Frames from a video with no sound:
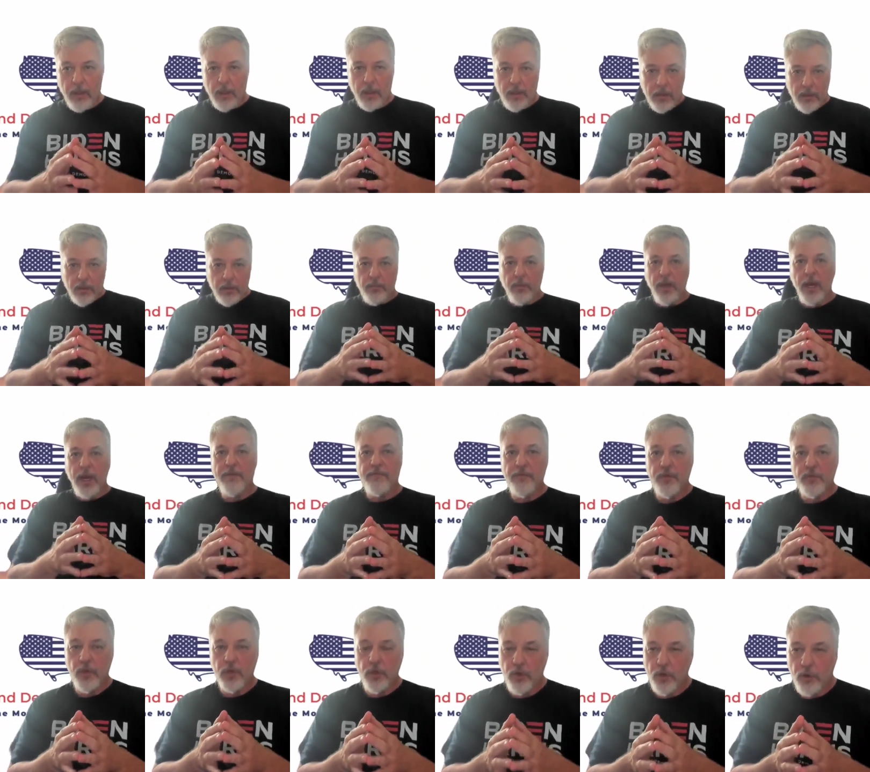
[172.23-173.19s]
my
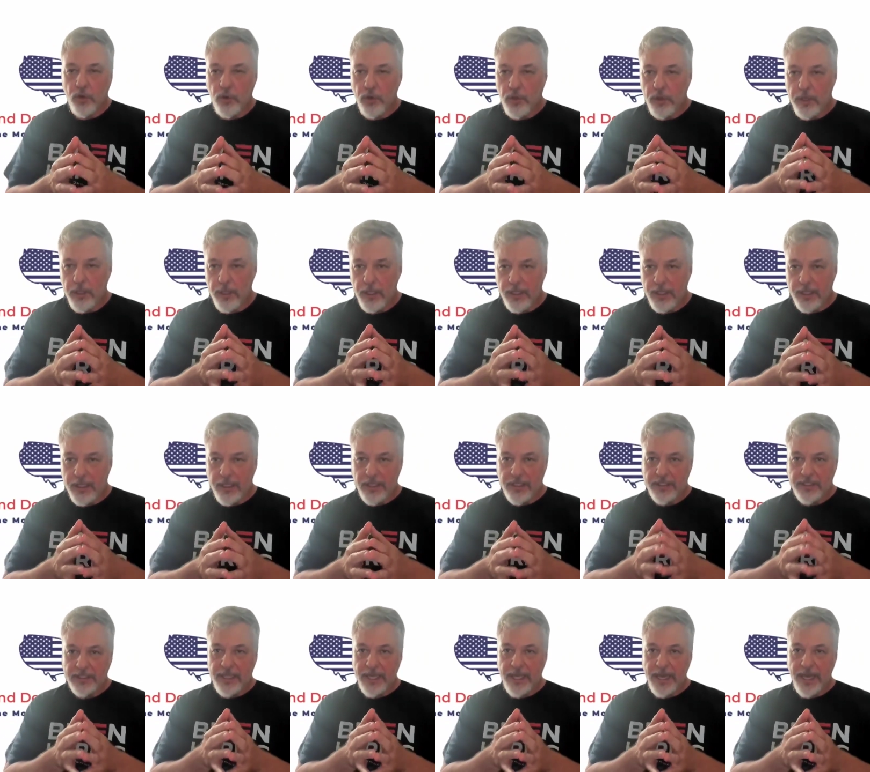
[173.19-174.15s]
view
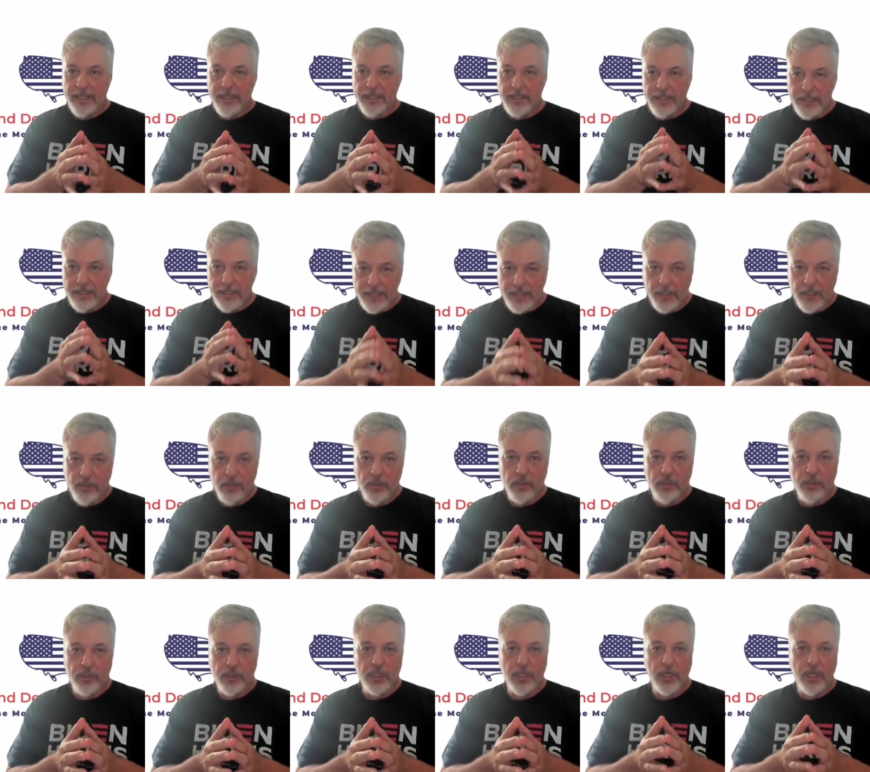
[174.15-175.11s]
is that the
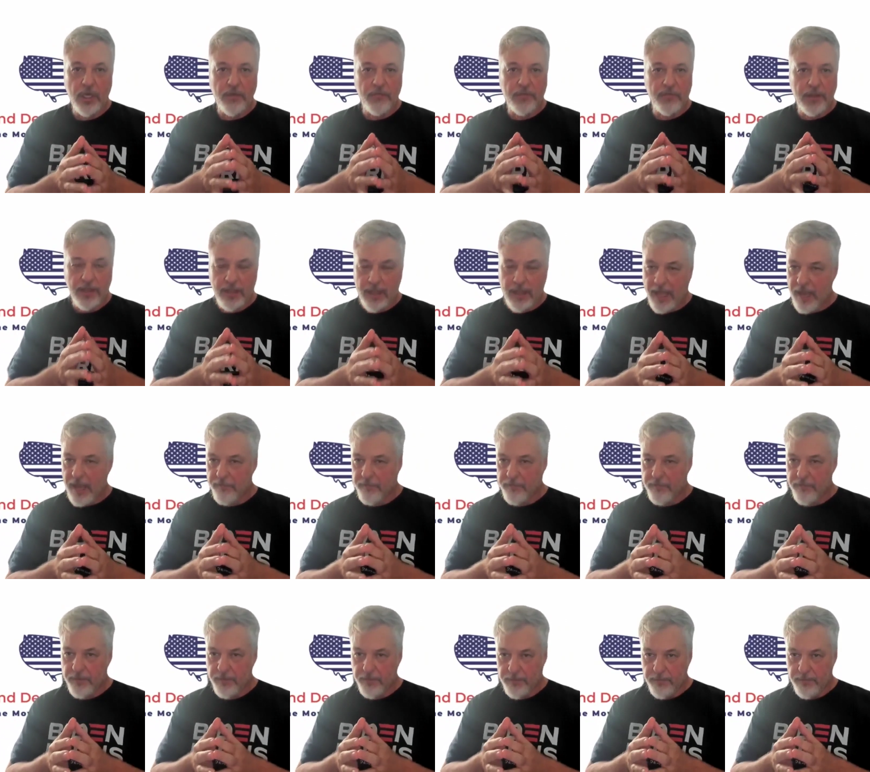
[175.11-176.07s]
leaders of the
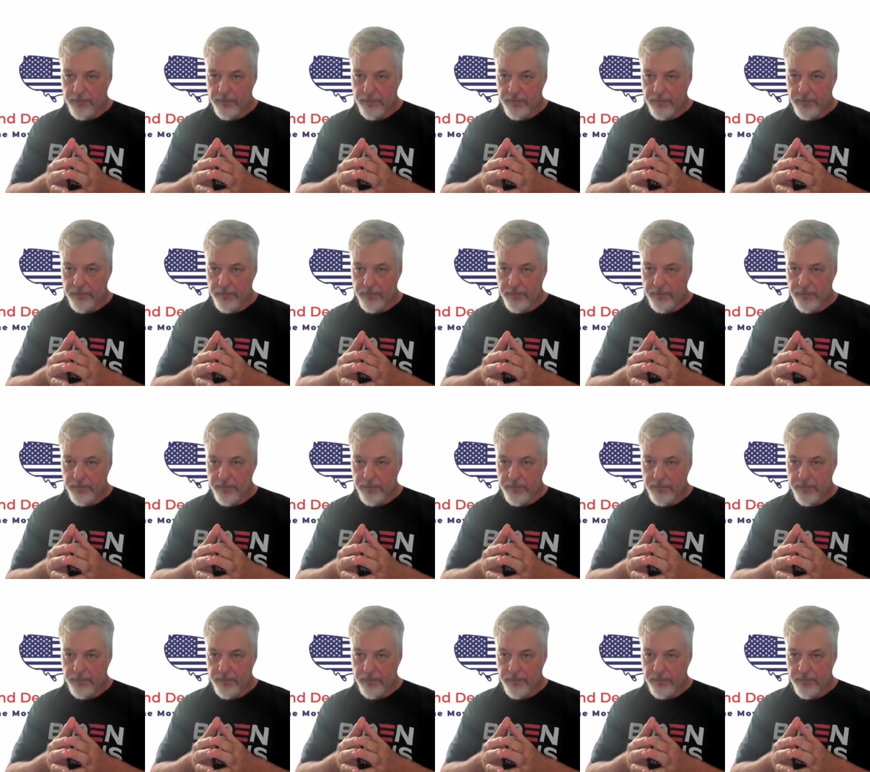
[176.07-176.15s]
left,